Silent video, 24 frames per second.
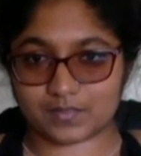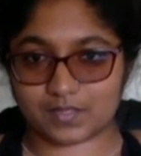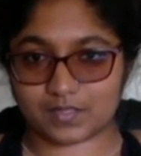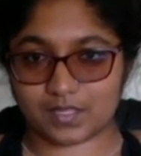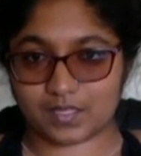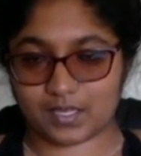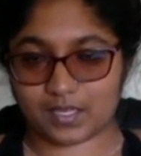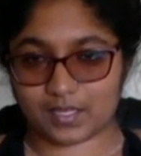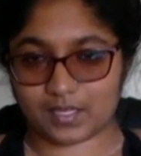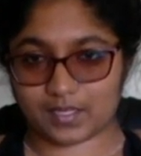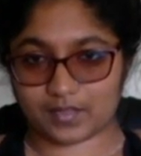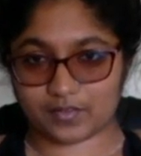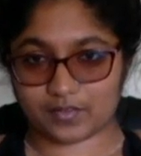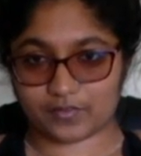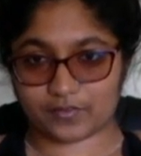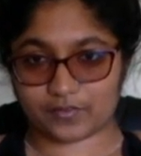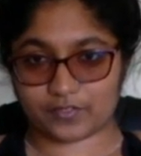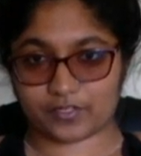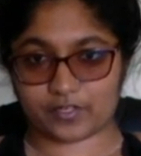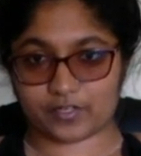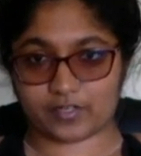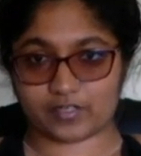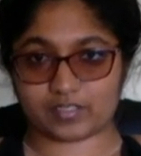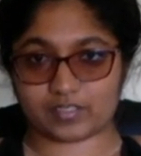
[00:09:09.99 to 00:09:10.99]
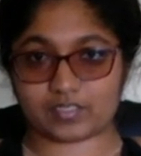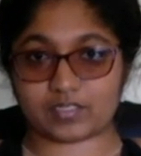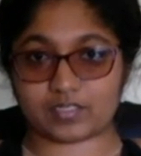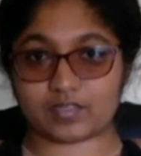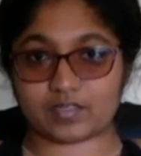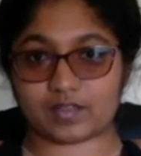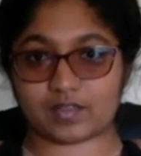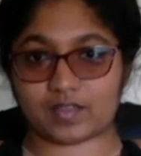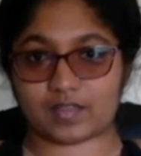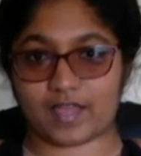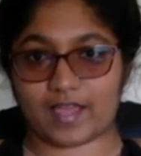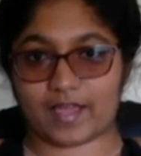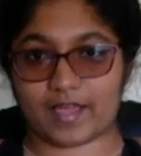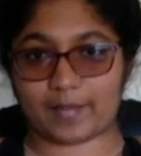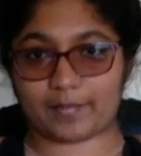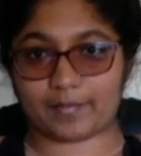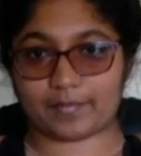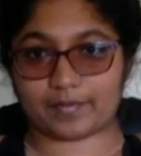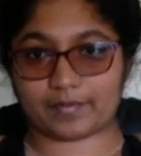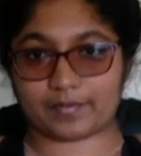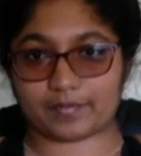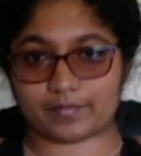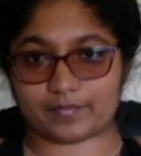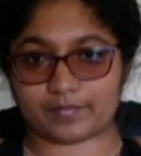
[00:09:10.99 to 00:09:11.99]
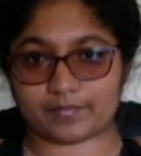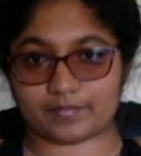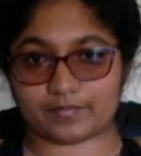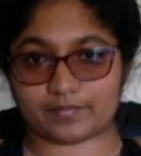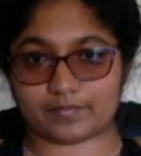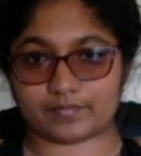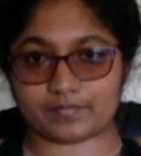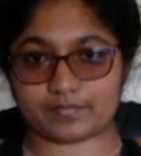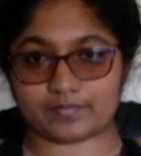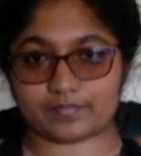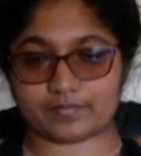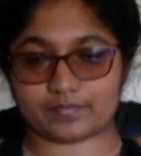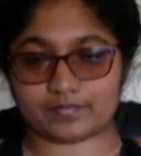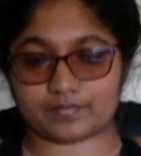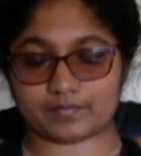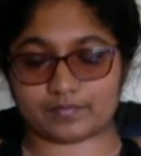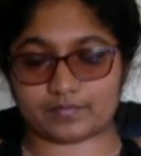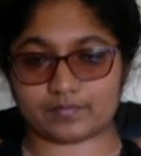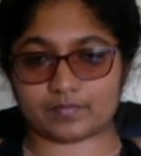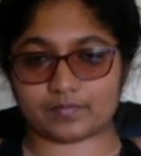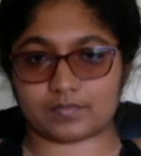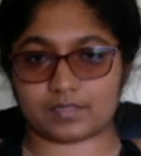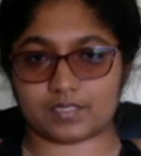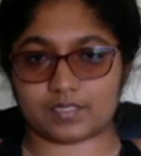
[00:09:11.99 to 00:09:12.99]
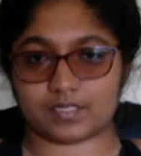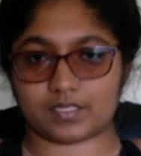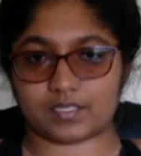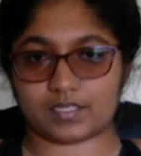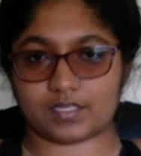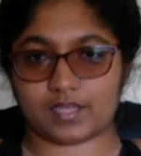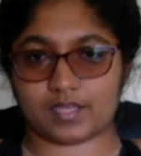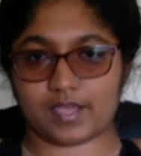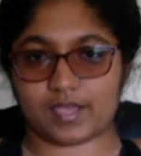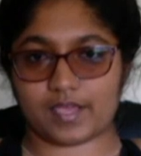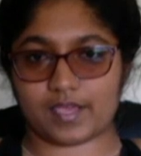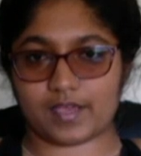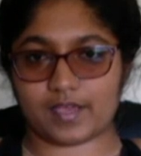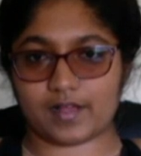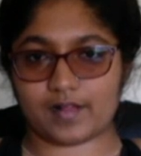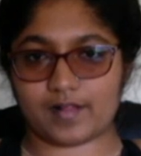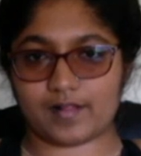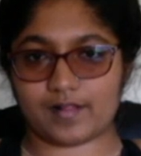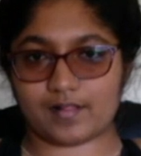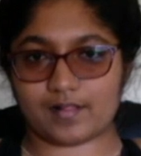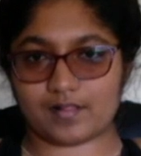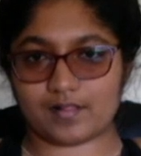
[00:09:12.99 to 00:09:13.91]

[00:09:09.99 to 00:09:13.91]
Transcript: the hands return to the lap. Inhale.